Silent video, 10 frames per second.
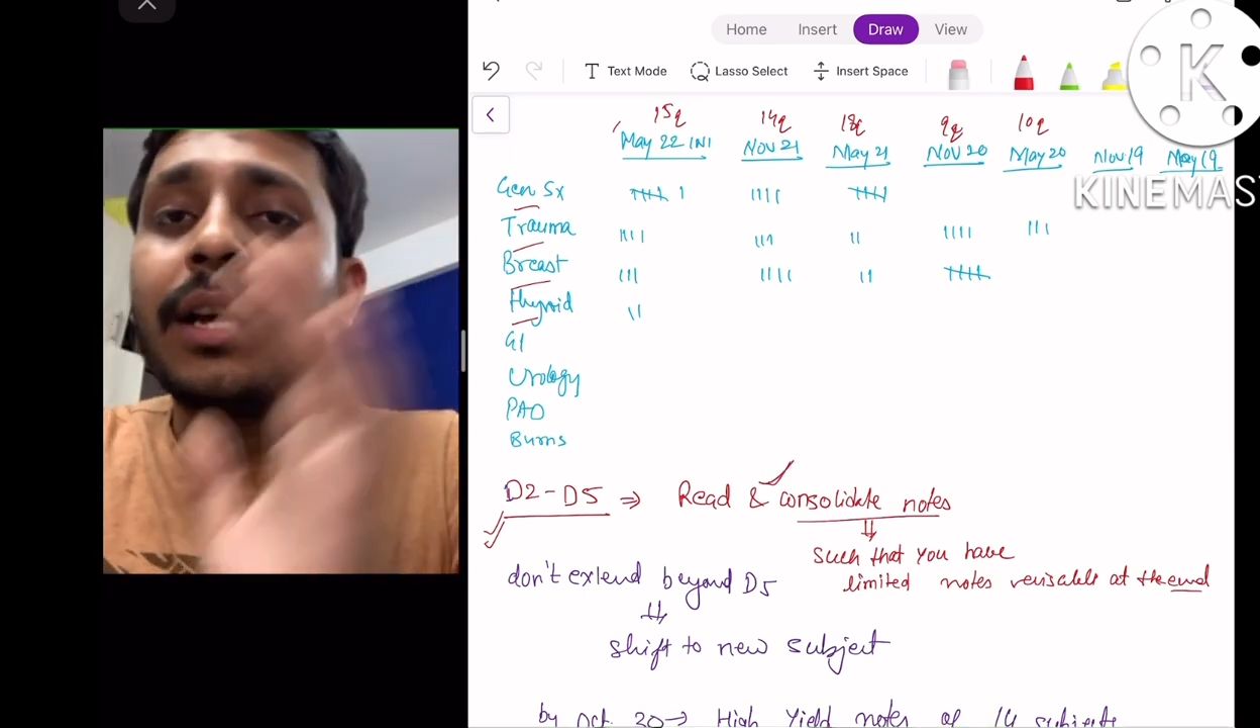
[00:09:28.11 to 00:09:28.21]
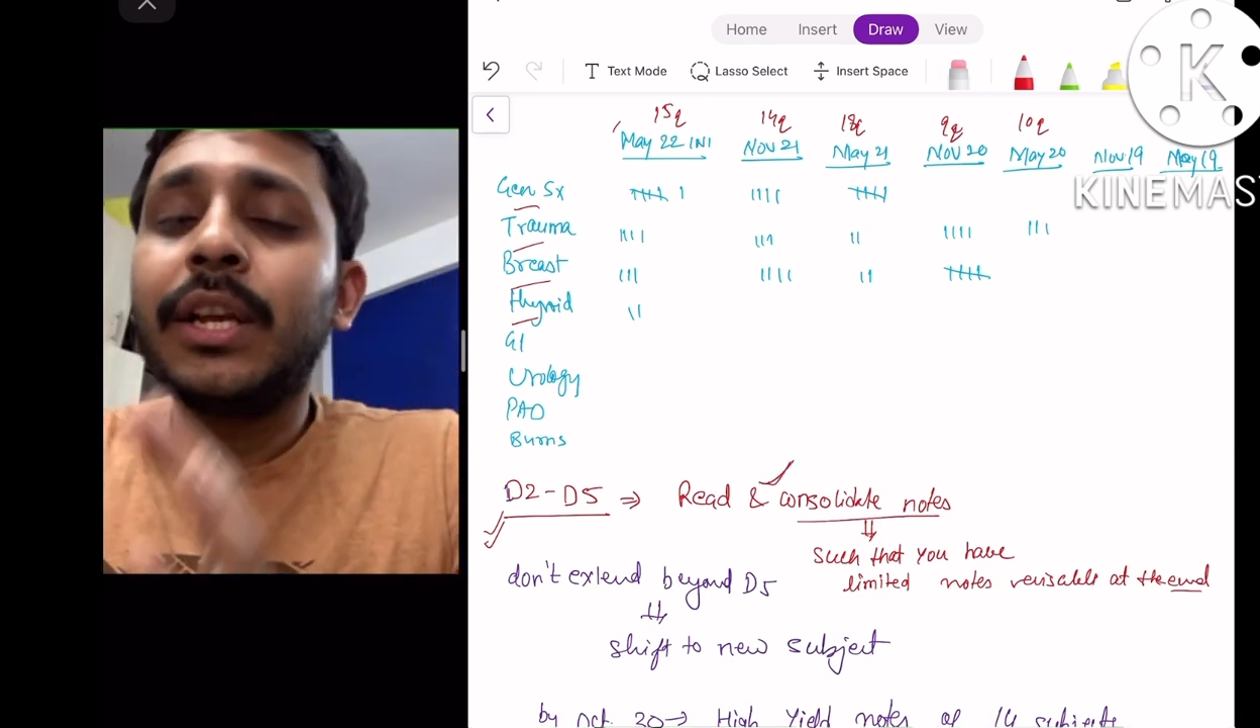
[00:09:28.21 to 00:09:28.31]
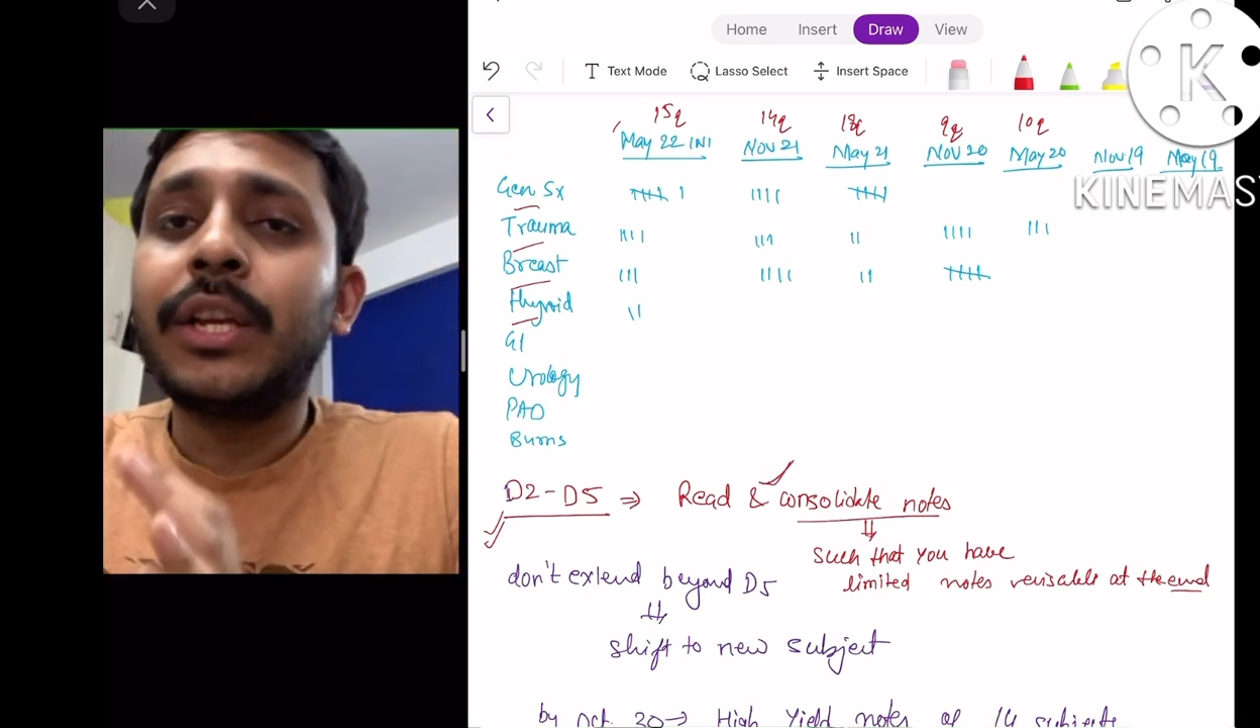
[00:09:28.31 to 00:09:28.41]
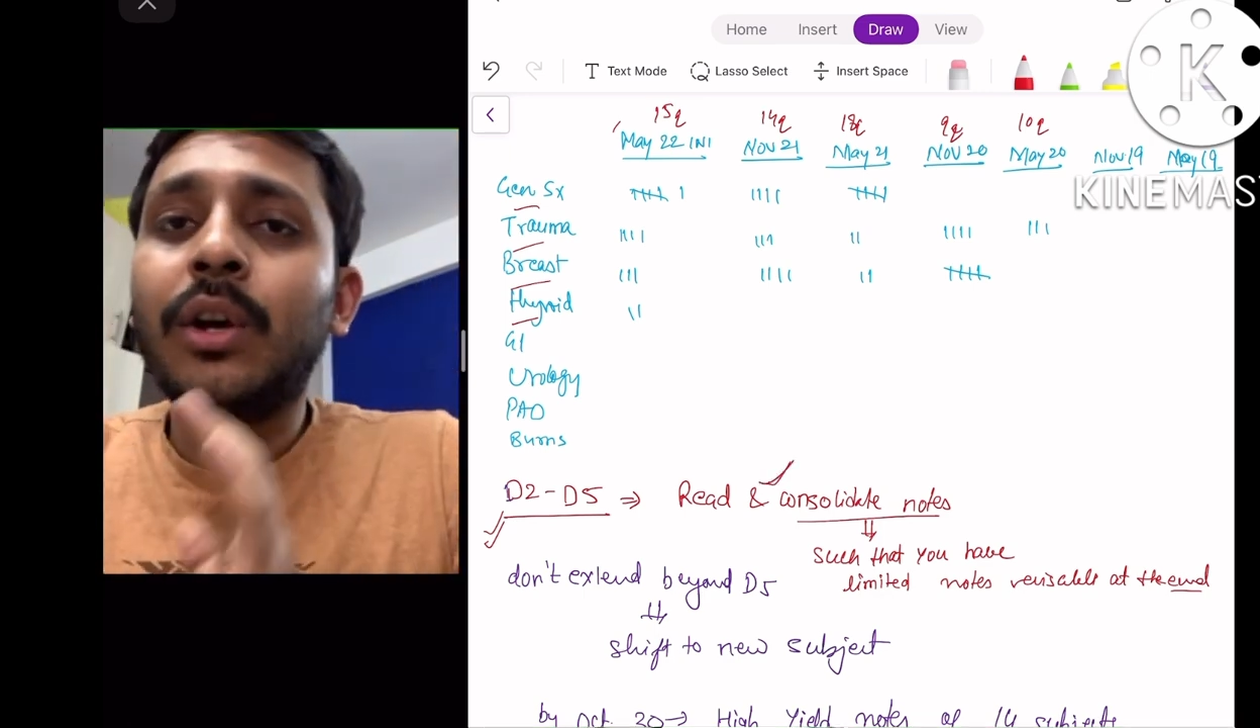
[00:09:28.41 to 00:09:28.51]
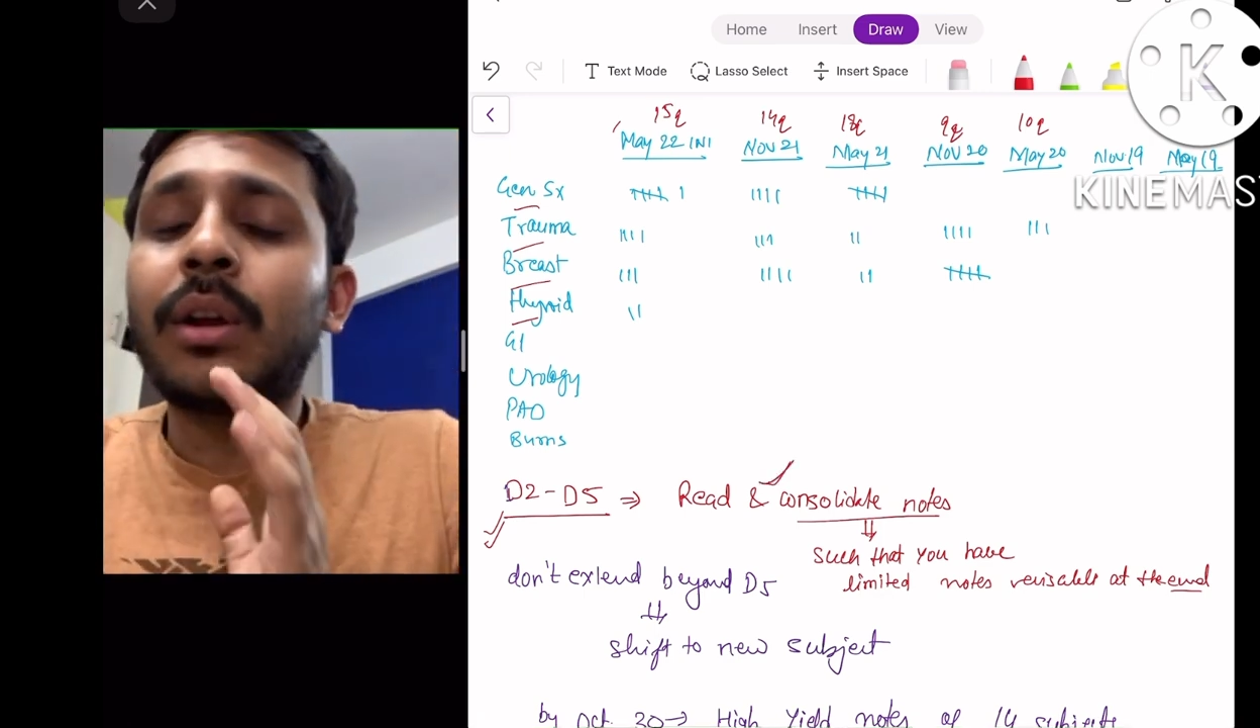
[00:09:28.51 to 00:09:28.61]

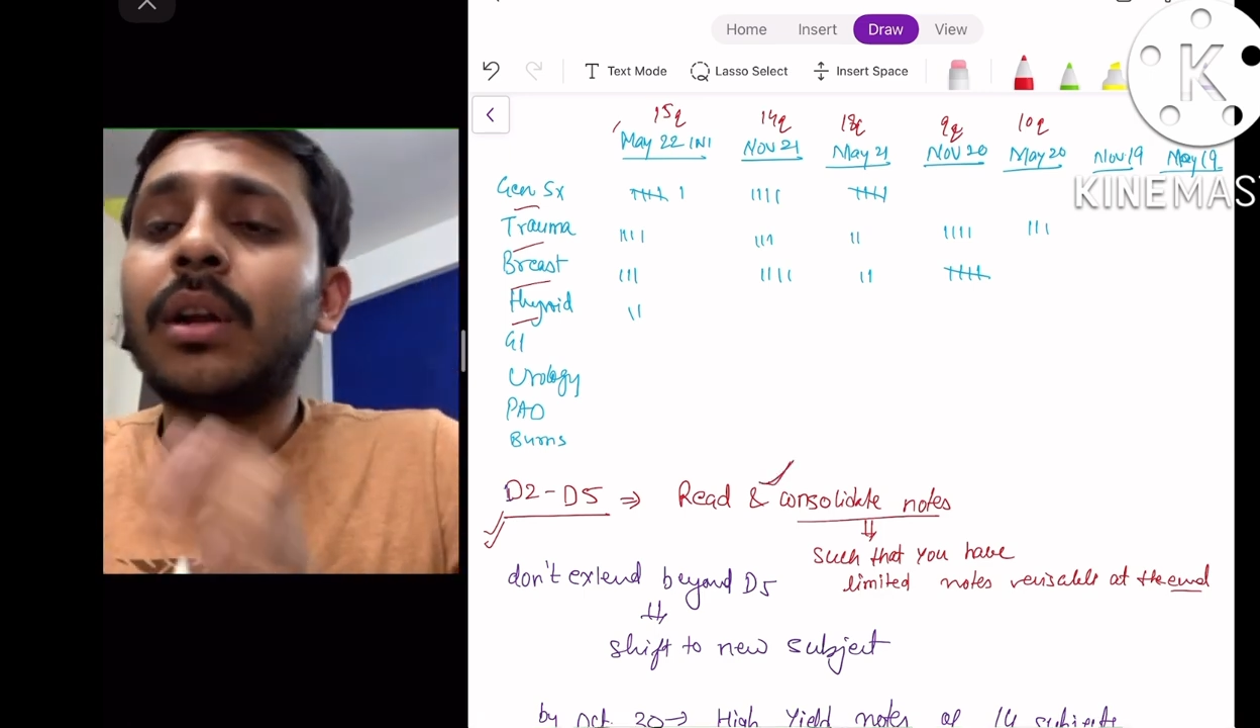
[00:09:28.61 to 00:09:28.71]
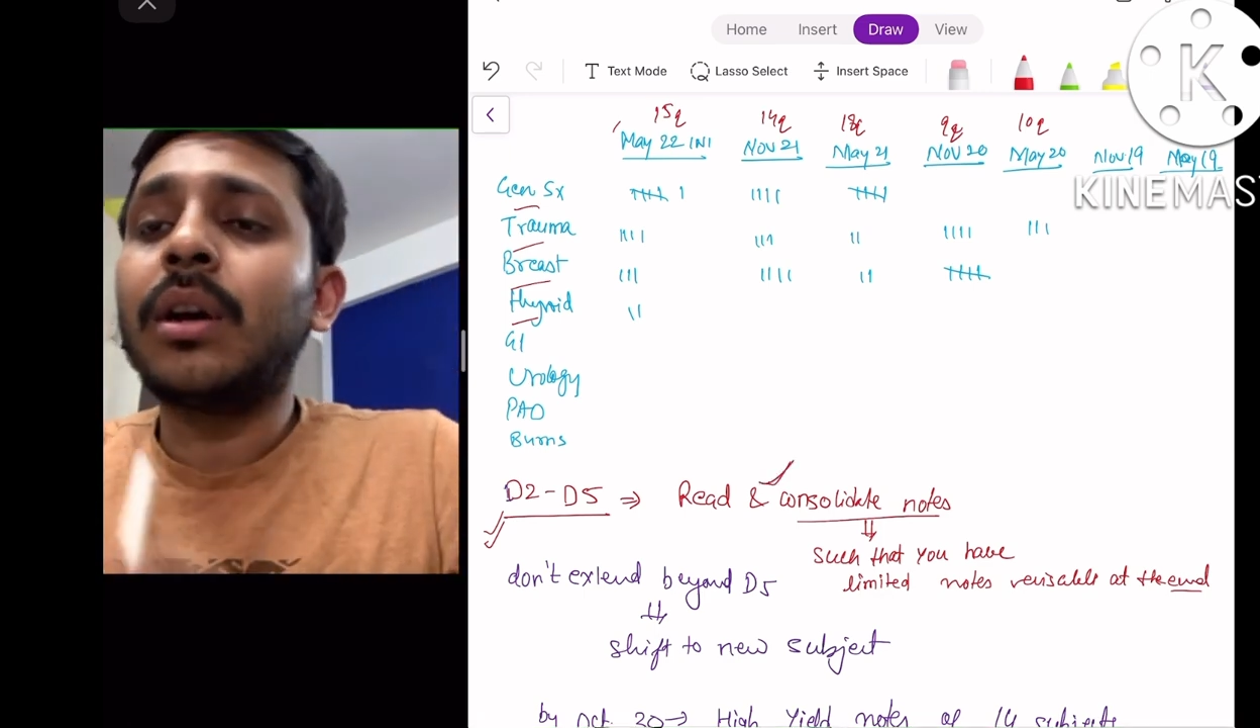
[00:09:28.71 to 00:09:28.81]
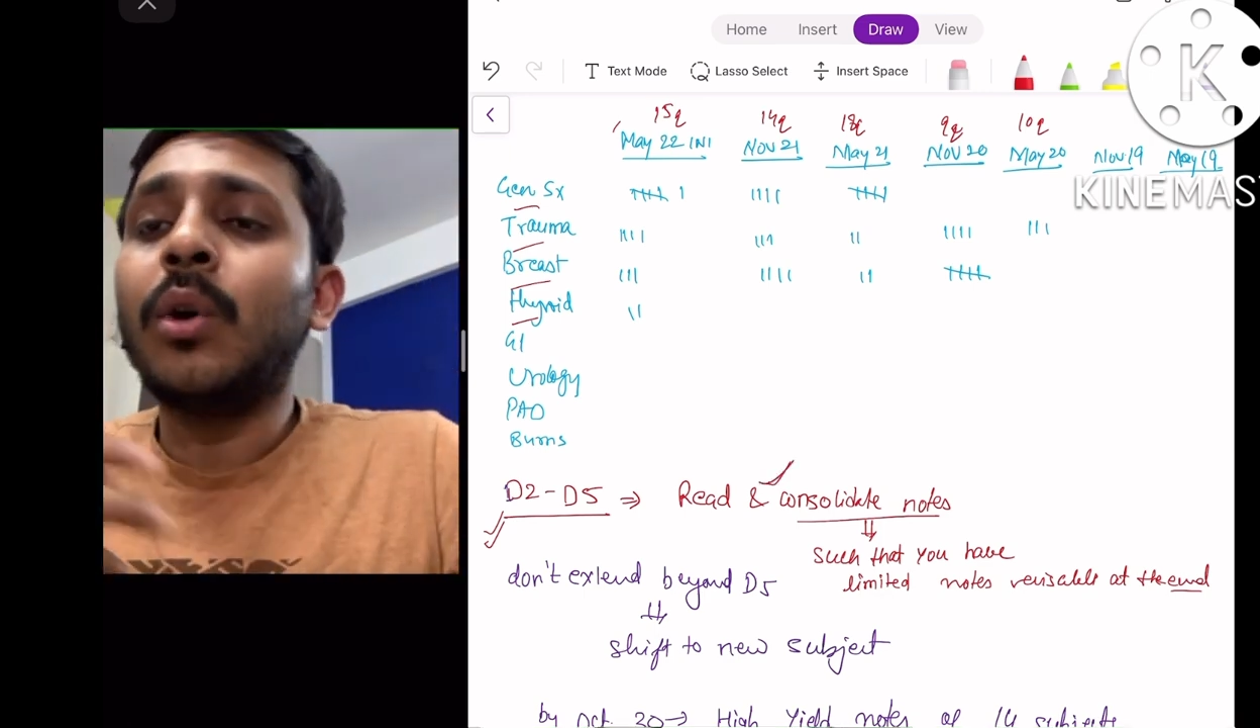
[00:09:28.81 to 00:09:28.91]
Your uh,